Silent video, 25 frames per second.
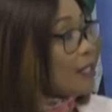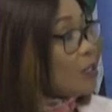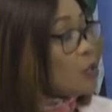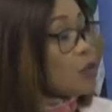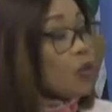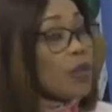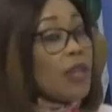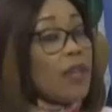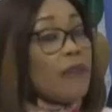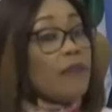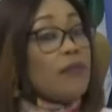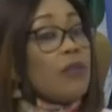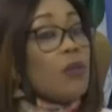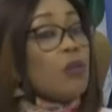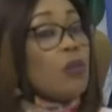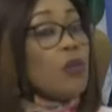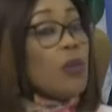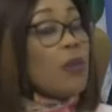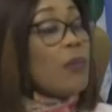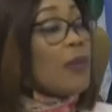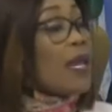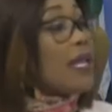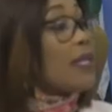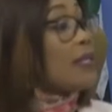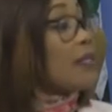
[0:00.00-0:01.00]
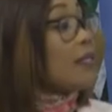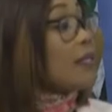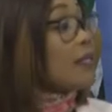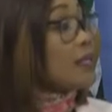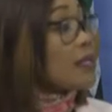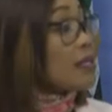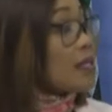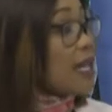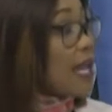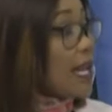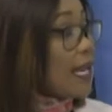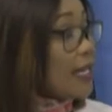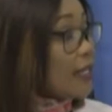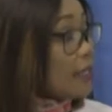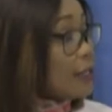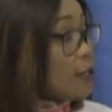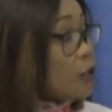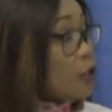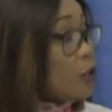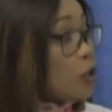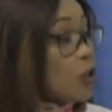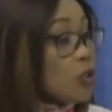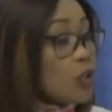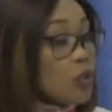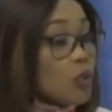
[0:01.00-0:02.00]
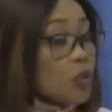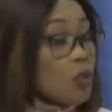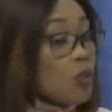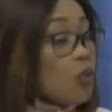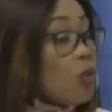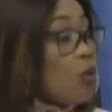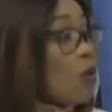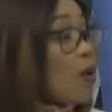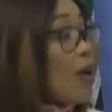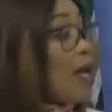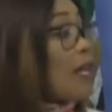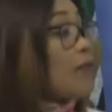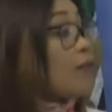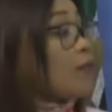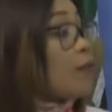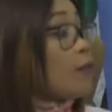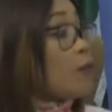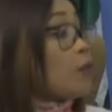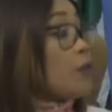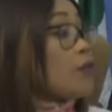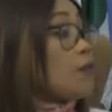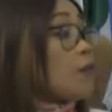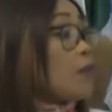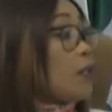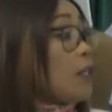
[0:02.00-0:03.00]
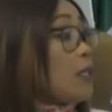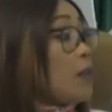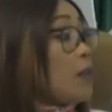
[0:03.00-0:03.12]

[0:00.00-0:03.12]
So if the women decide not to go and vote for the